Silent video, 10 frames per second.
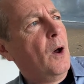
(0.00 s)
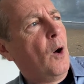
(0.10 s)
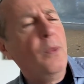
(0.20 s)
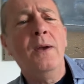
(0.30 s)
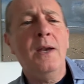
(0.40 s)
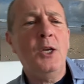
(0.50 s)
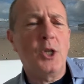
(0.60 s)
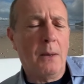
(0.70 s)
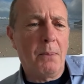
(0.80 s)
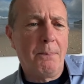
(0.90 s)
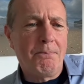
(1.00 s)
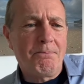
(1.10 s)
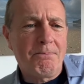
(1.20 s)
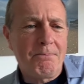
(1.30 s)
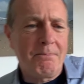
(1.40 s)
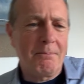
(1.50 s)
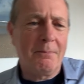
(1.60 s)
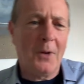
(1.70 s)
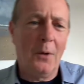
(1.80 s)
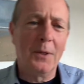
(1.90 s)
On the ship,
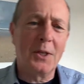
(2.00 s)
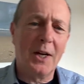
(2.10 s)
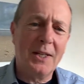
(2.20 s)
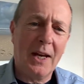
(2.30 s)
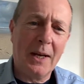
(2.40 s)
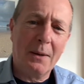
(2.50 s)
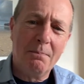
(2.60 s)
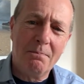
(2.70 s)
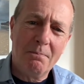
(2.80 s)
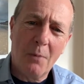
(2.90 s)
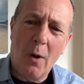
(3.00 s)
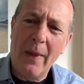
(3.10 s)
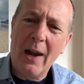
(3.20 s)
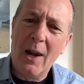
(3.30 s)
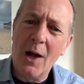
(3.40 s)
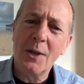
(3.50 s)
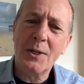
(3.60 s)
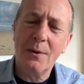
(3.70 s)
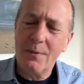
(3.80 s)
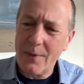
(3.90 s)
on the Titanic, on that
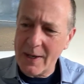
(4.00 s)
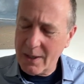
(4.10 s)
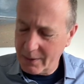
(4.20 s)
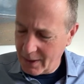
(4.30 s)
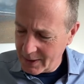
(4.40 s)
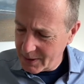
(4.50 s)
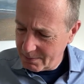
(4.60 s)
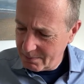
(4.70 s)
last fatal night,